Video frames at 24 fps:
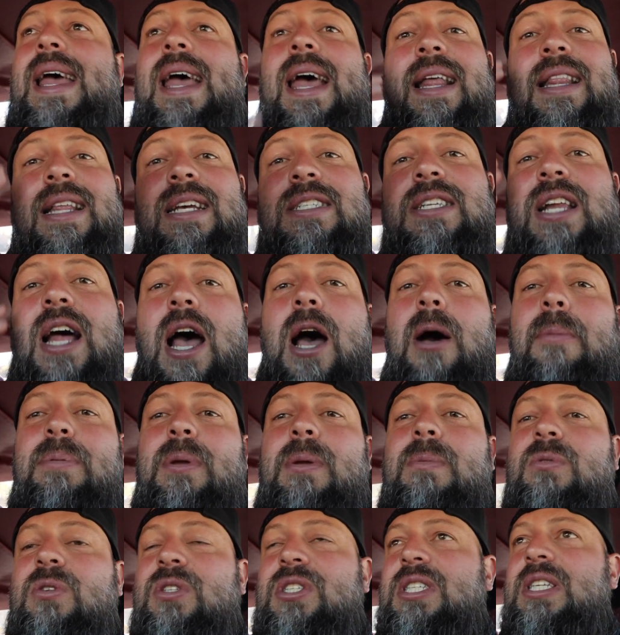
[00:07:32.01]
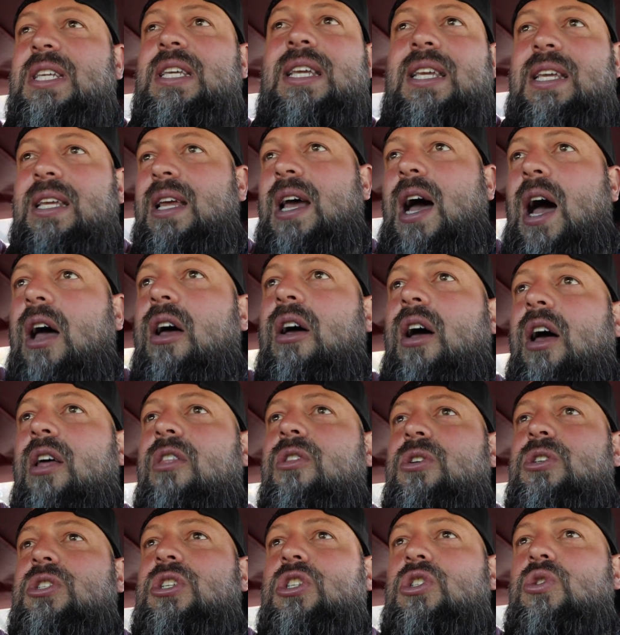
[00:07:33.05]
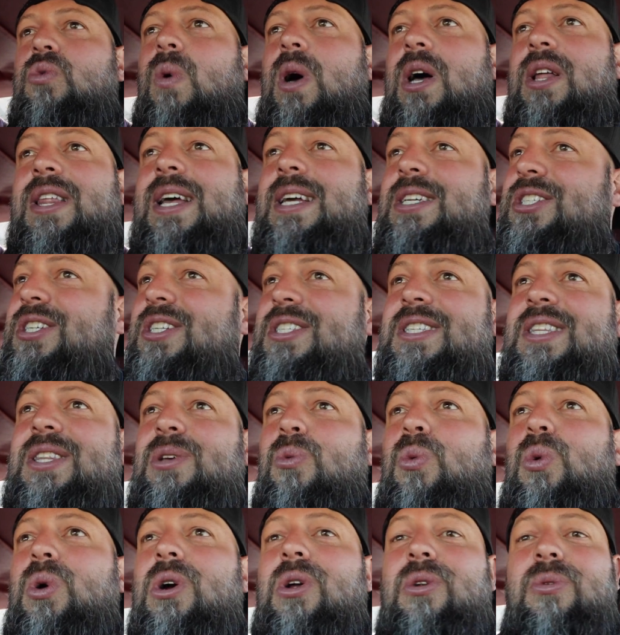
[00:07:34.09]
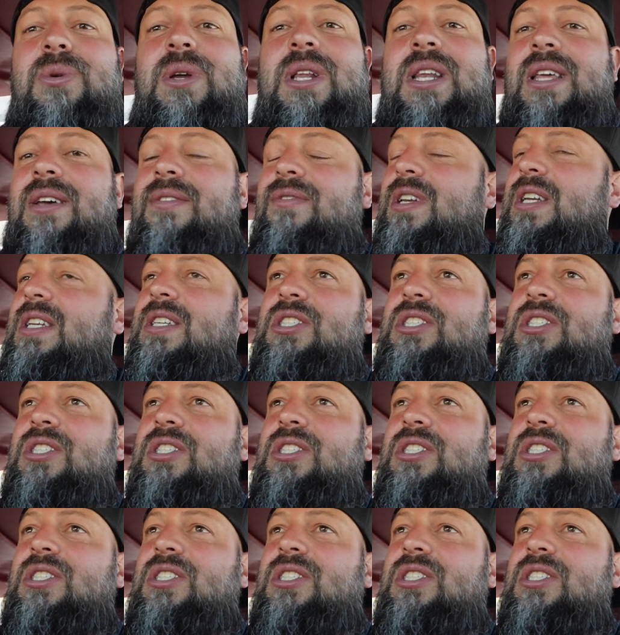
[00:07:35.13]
and that's not how people see others as well. That's just the world we live in.